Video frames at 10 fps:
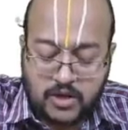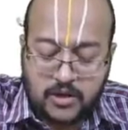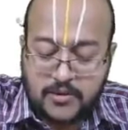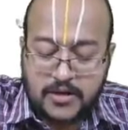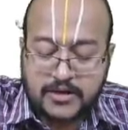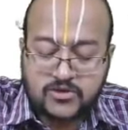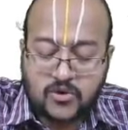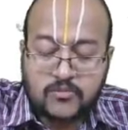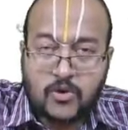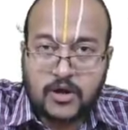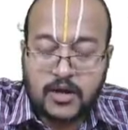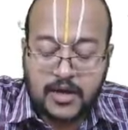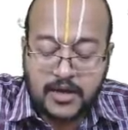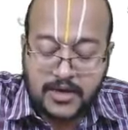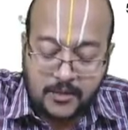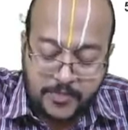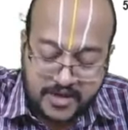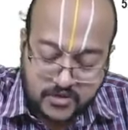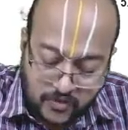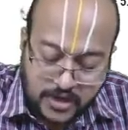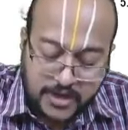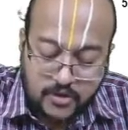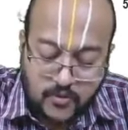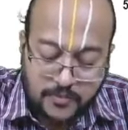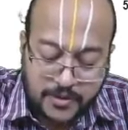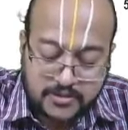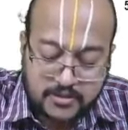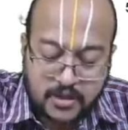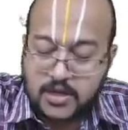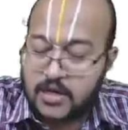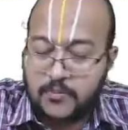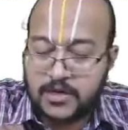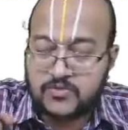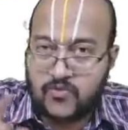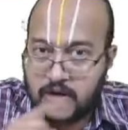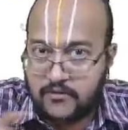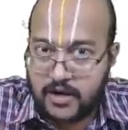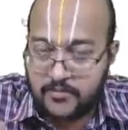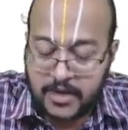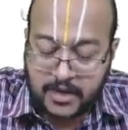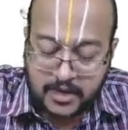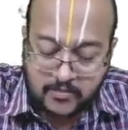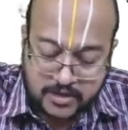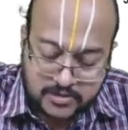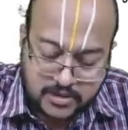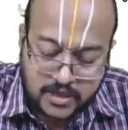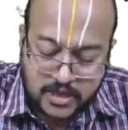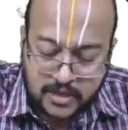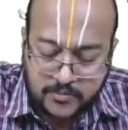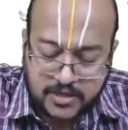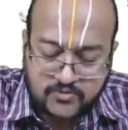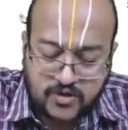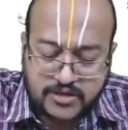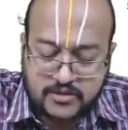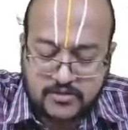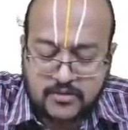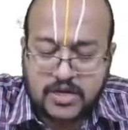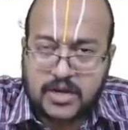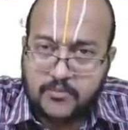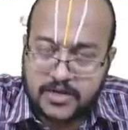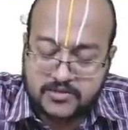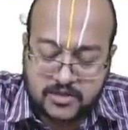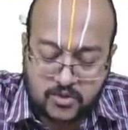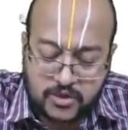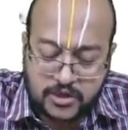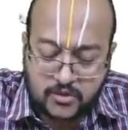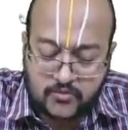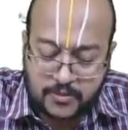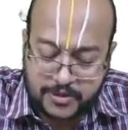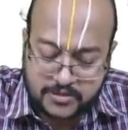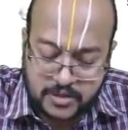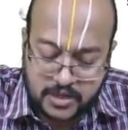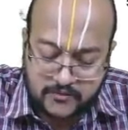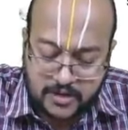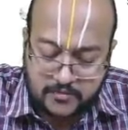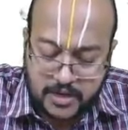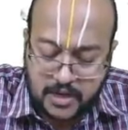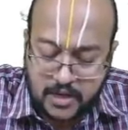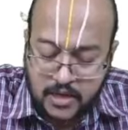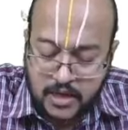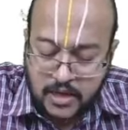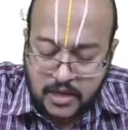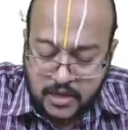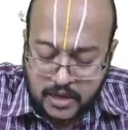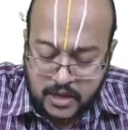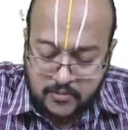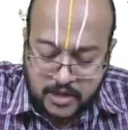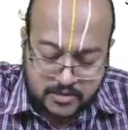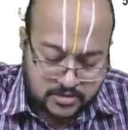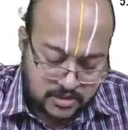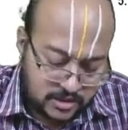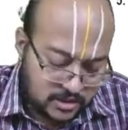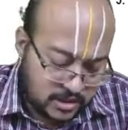Earnings growth model, EPS 1 into 1 plus, EPS 1 divided by KE minus G. EPS 1 is nothing but EPS 0 into 1 plus G divided by KE minus G.